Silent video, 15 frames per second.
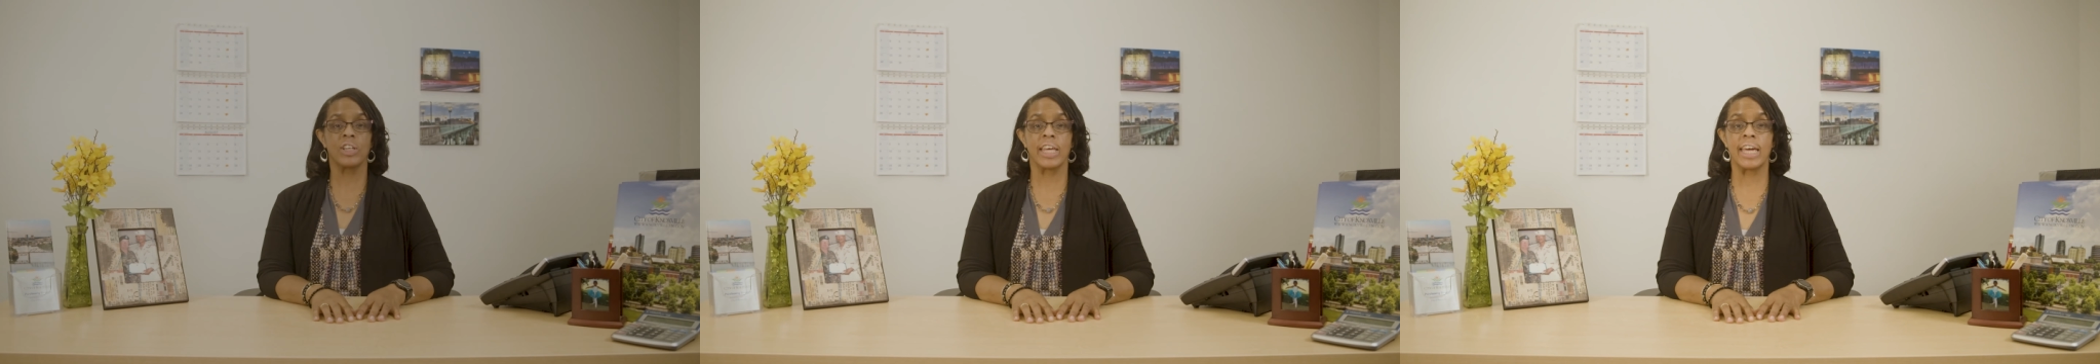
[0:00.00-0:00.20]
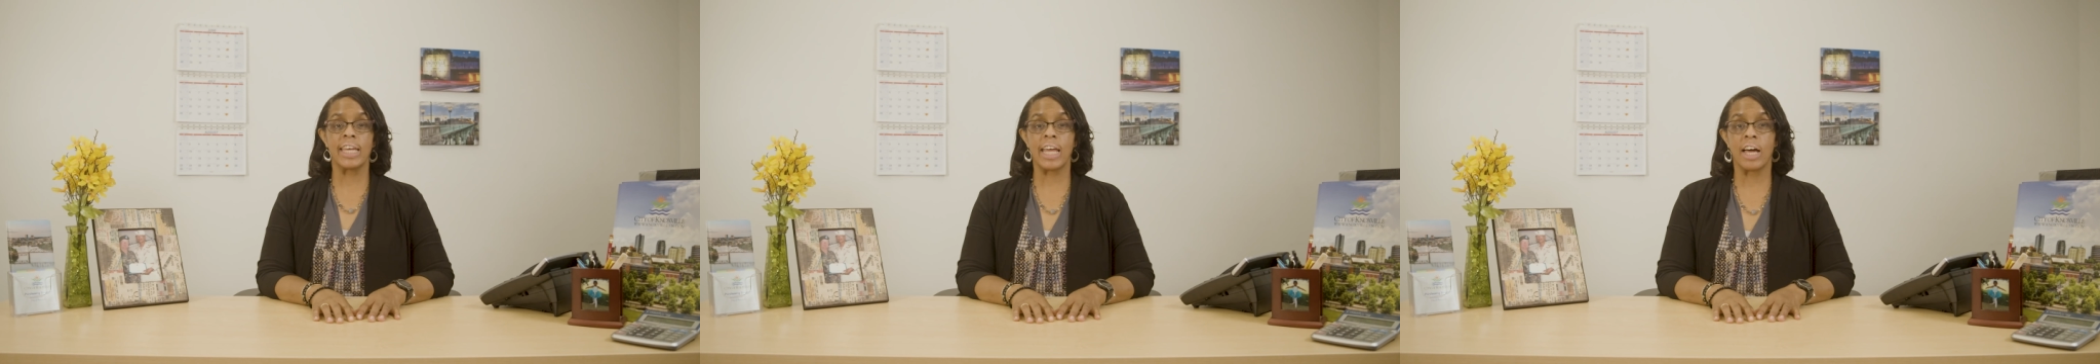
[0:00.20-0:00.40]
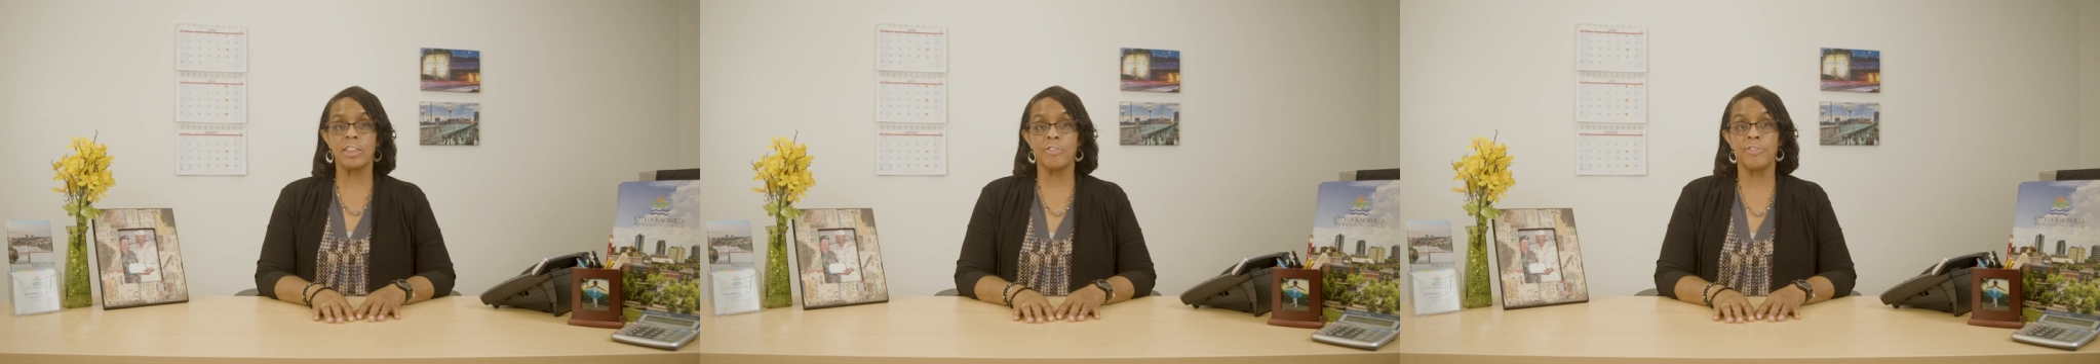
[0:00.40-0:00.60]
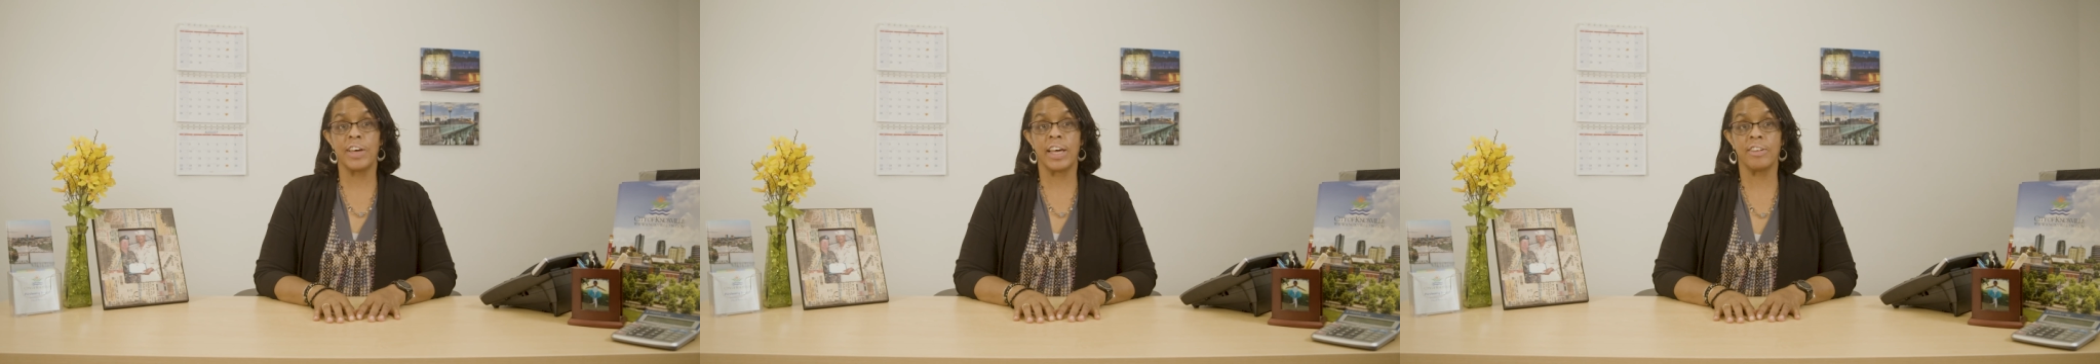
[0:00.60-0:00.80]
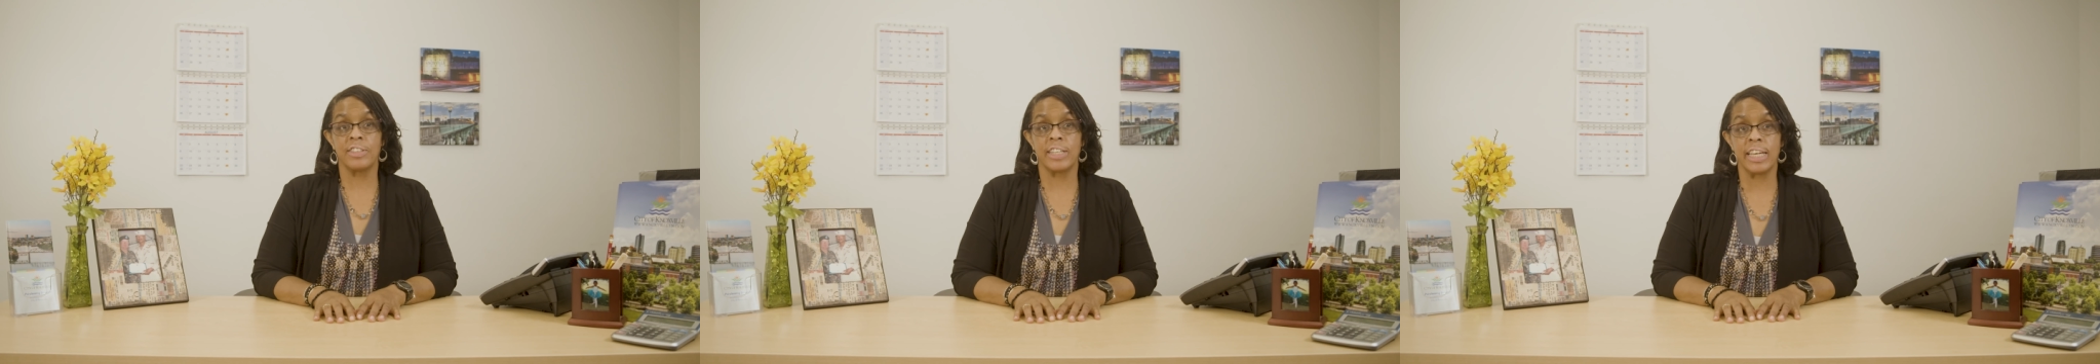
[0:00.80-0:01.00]
laying out the
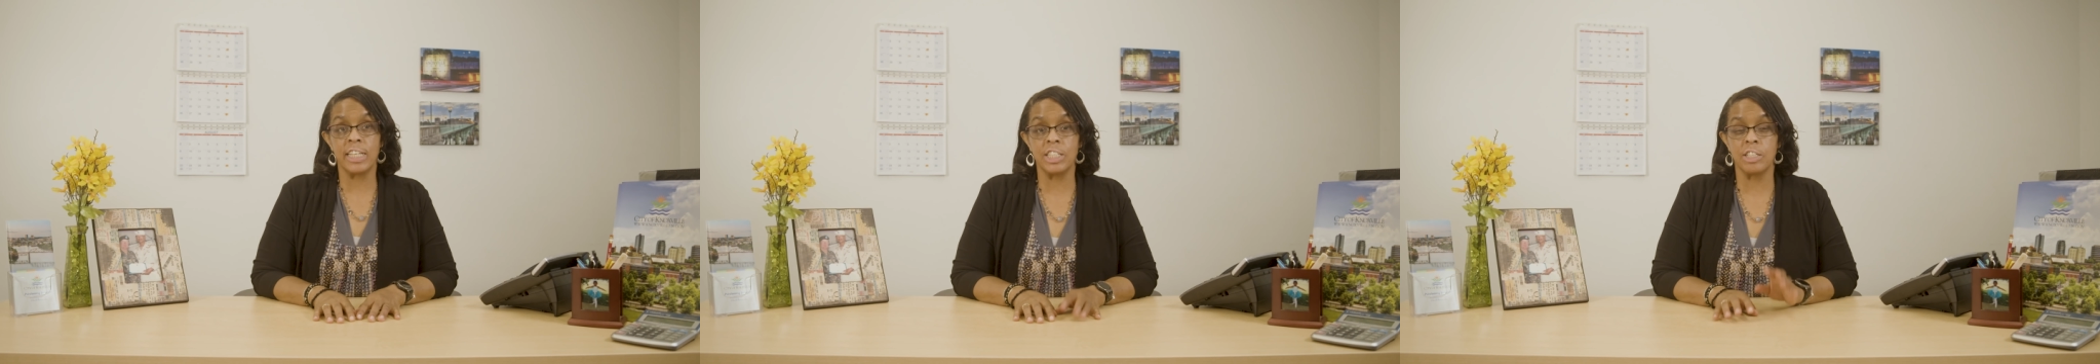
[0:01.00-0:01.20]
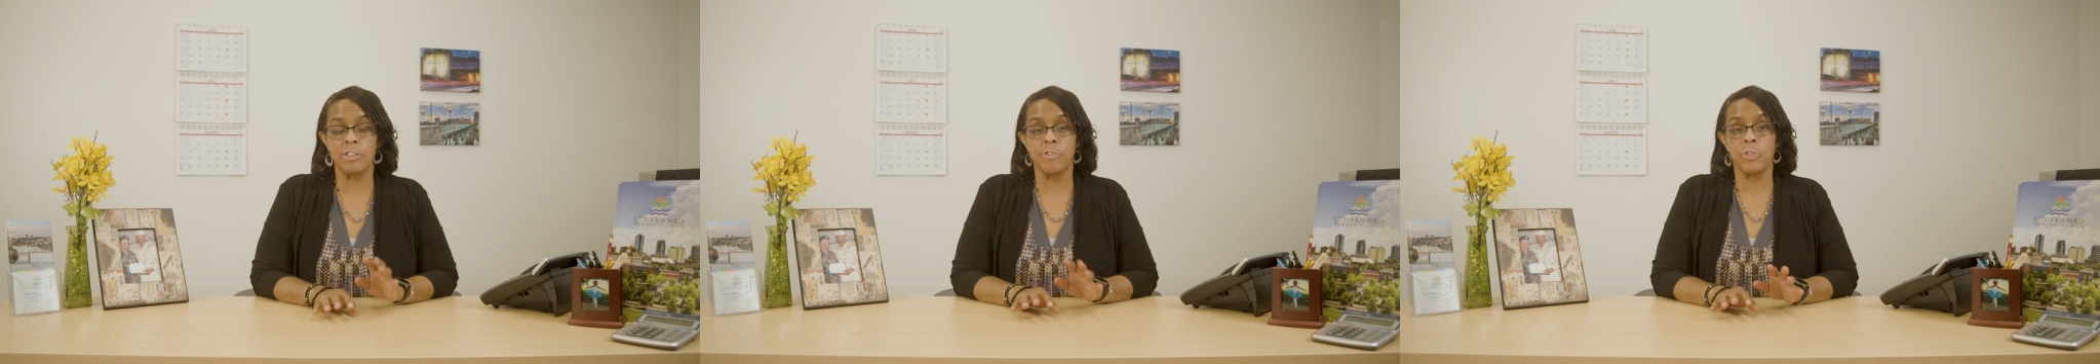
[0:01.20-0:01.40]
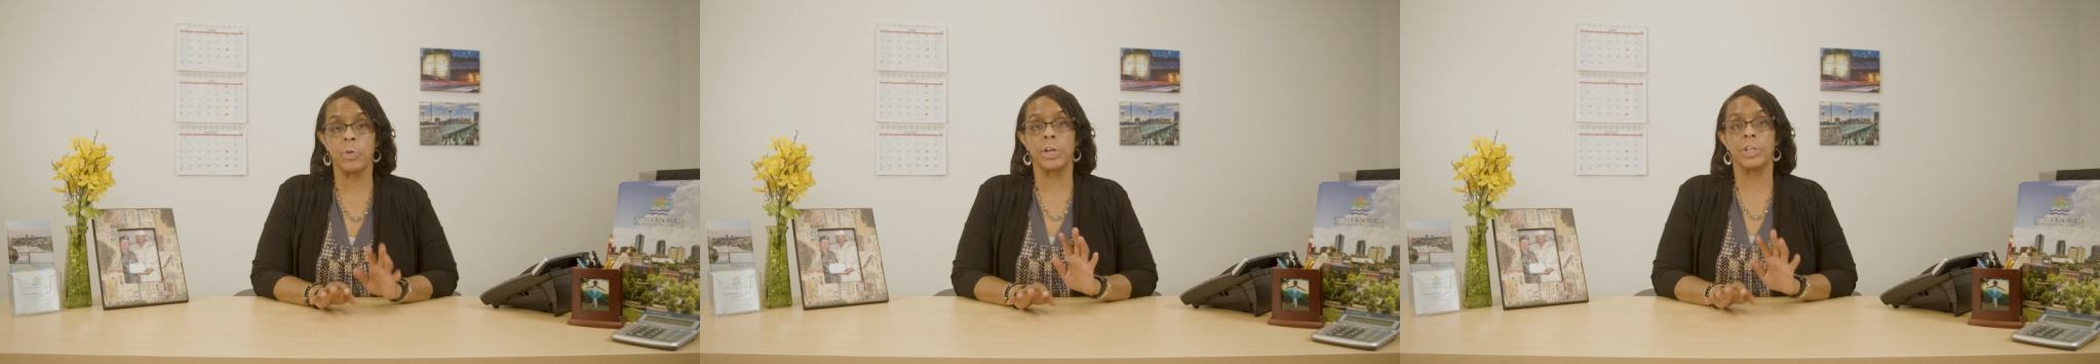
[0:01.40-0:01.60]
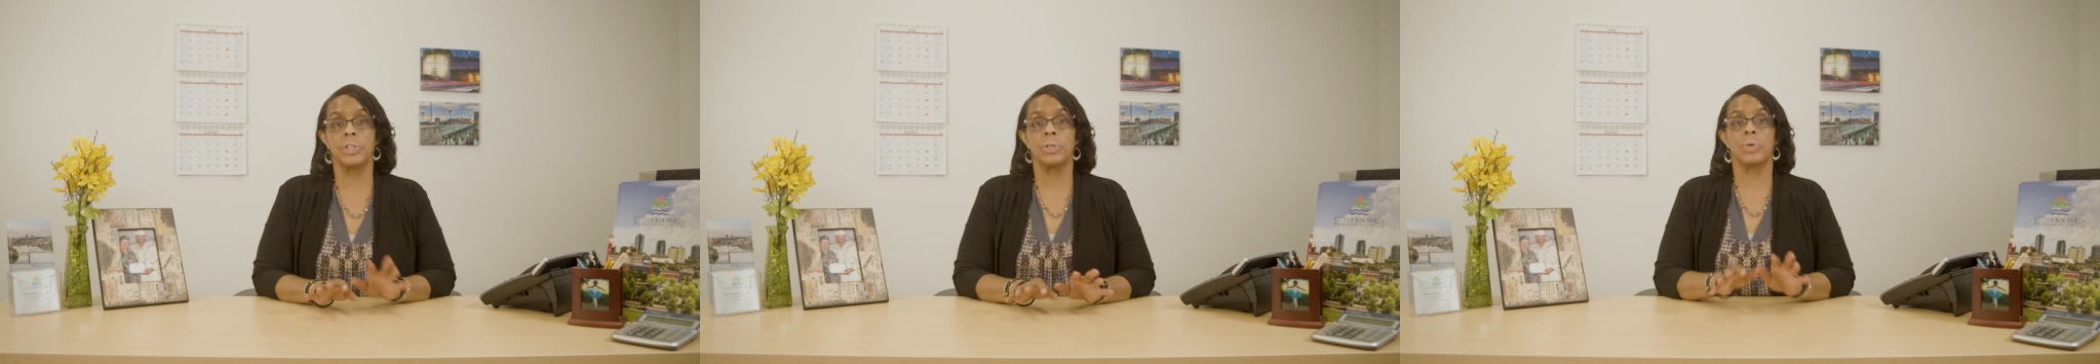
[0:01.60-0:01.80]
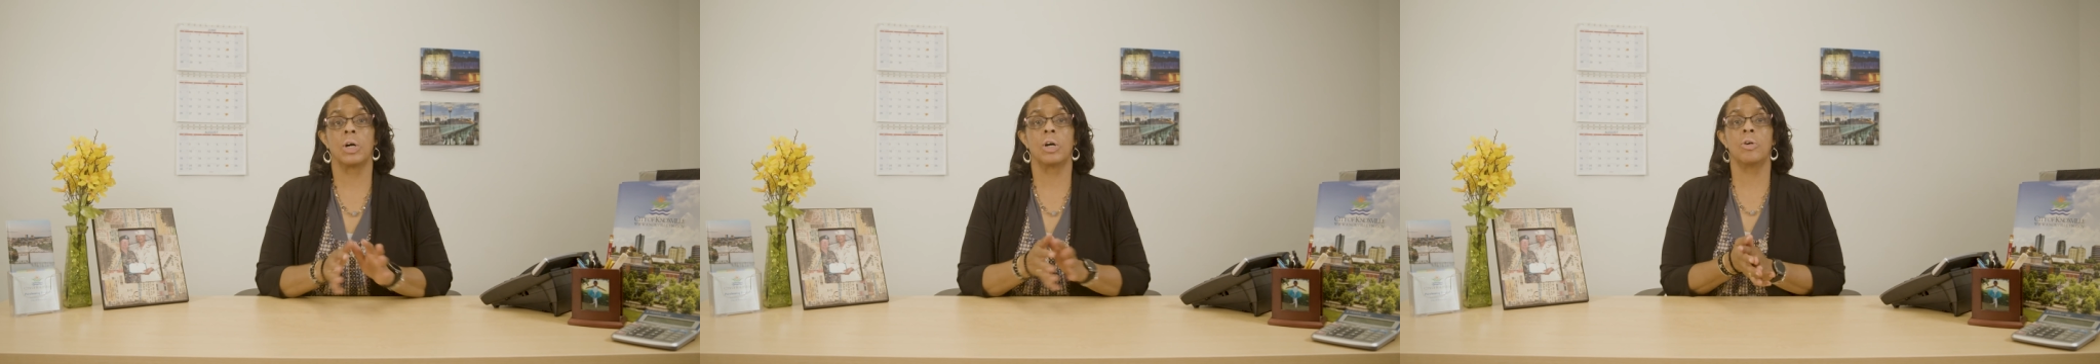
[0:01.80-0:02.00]
foundation for a
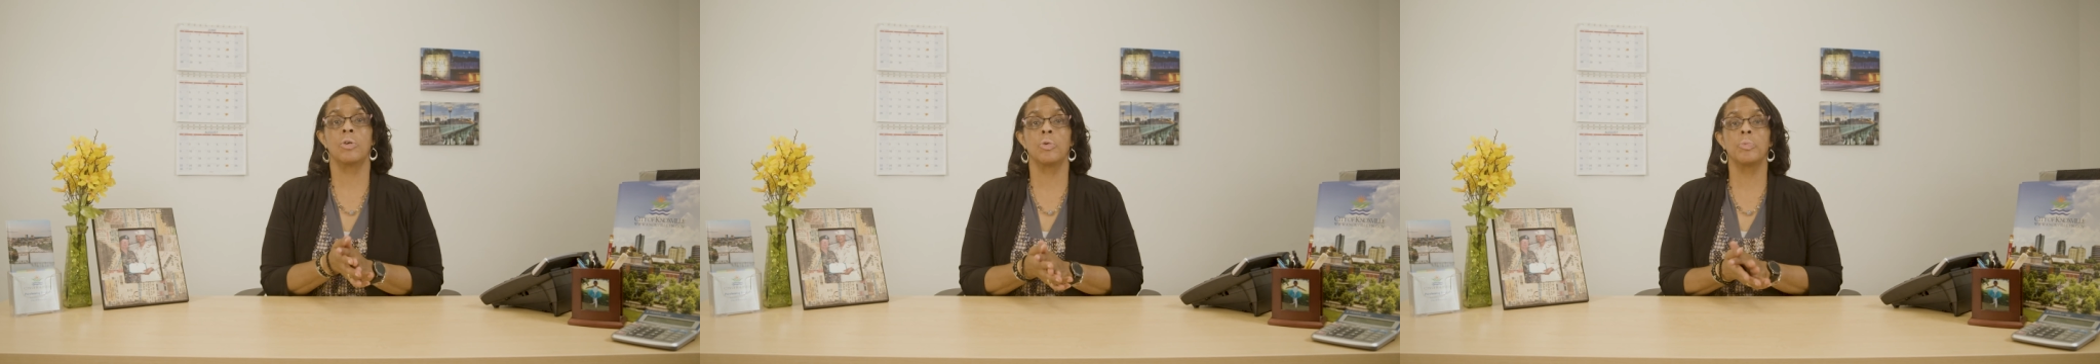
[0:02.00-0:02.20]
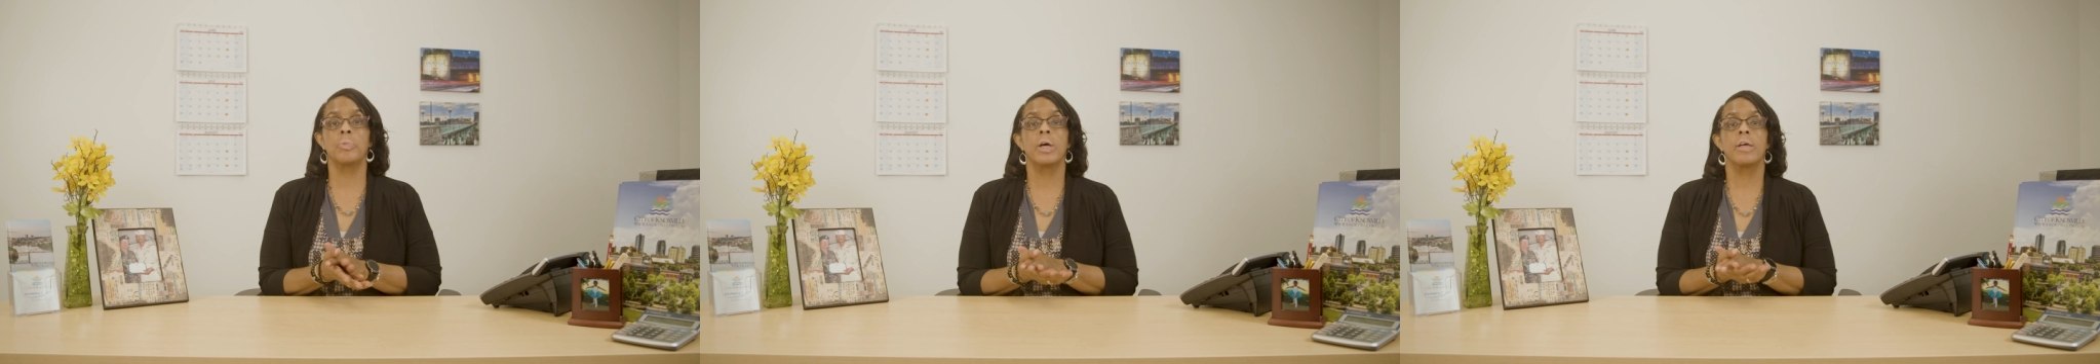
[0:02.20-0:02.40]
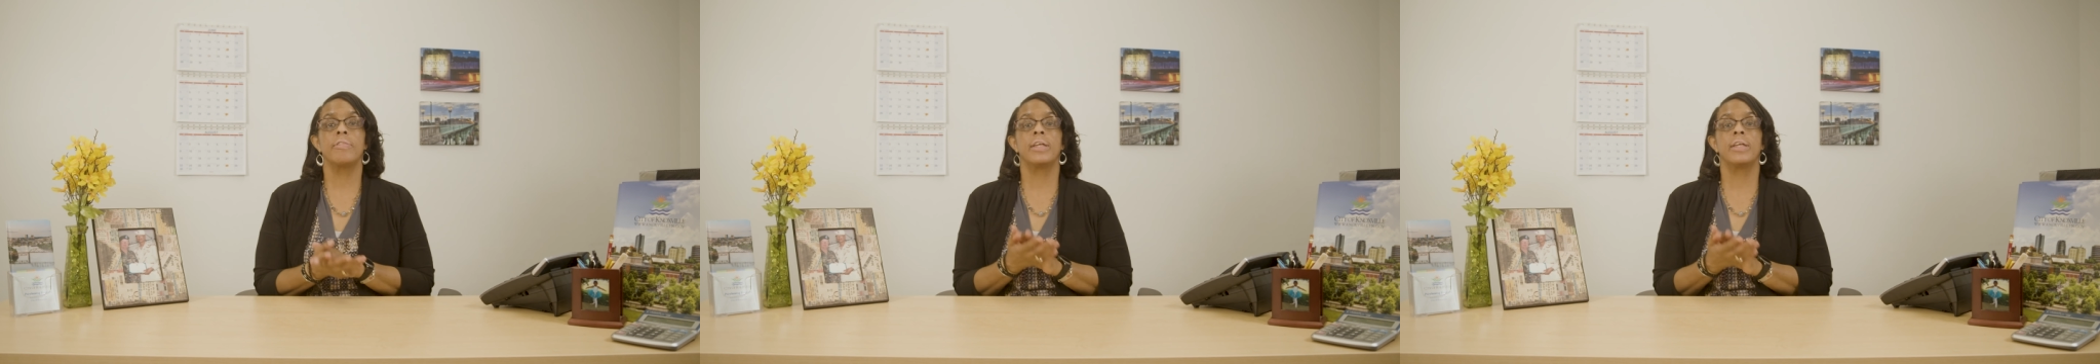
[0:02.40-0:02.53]
new home,